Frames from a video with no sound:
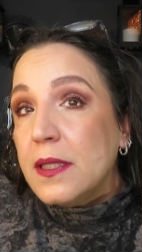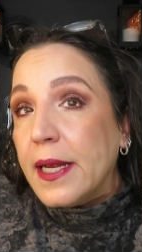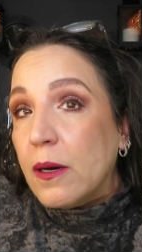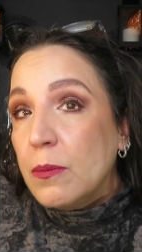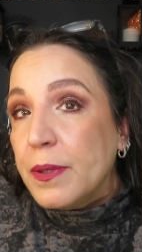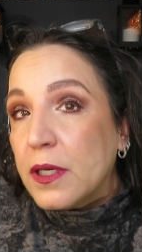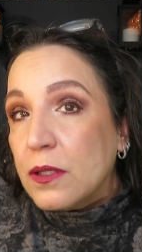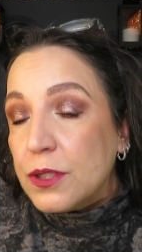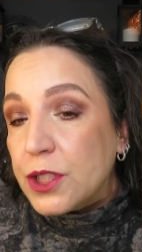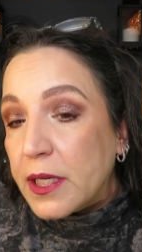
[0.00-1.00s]
I hope. I'll
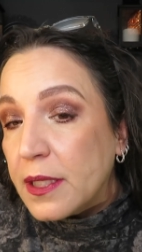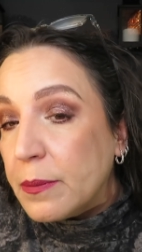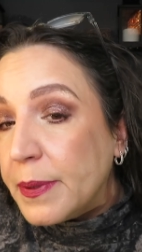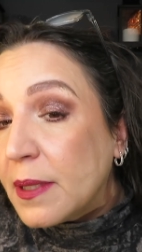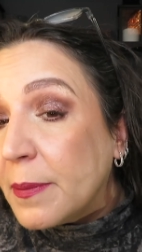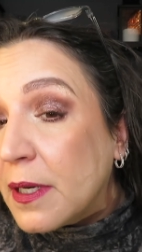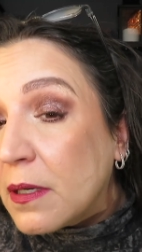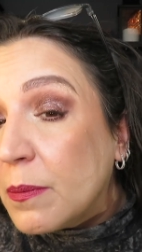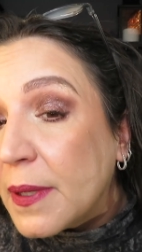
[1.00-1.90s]
go check in the big mirror,